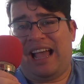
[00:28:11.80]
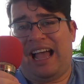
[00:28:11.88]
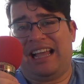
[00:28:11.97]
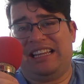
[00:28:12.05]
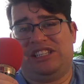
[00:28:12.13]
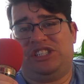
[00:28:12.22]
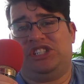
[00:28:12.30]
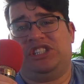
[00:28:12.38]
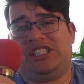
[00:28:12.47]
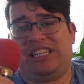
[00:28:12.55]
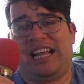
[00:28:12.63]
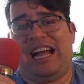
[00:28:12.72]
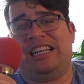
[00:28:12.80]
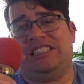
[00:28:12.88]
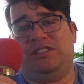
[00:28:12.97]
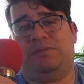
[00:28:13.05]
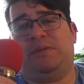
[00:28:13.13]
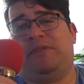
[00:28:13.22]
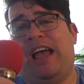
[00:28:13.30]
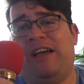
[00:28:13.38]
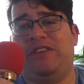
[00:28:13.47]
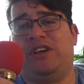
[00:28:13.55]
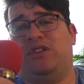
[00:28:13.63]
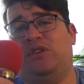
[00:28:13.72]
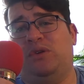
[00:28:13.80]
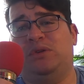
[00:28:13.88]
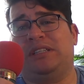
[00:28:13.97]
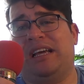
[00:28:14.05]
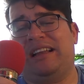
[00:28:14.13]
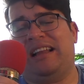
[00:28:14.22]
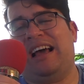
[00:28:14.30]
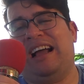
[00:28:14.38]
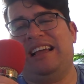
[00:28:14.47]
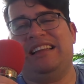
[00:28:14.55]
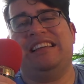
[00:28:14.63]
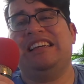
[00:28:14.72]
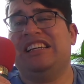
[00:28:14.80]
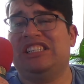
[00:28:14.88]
it's just the concept of having clothes online